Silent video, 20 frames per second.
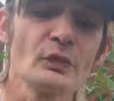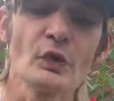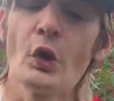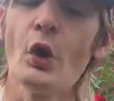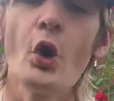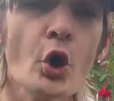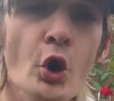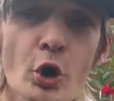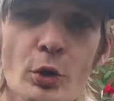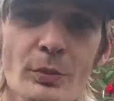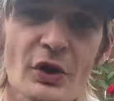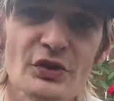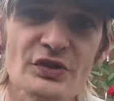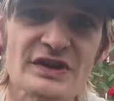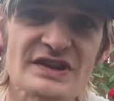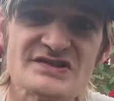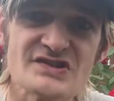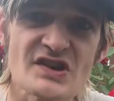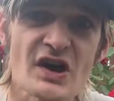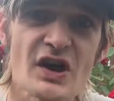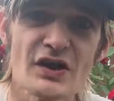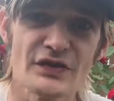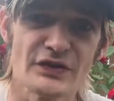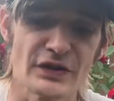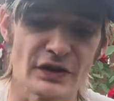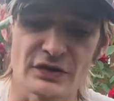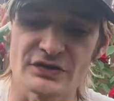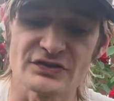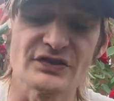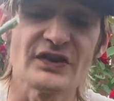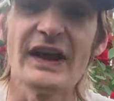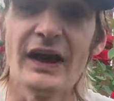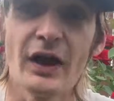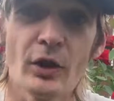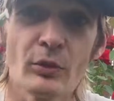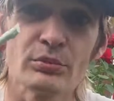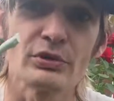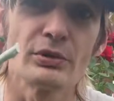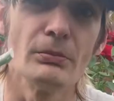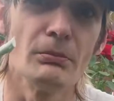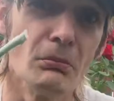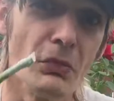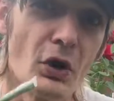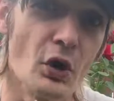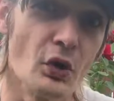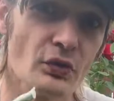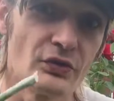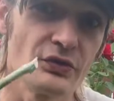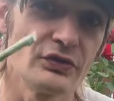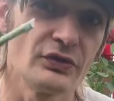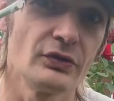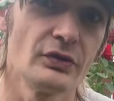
hormone that's on there to help promote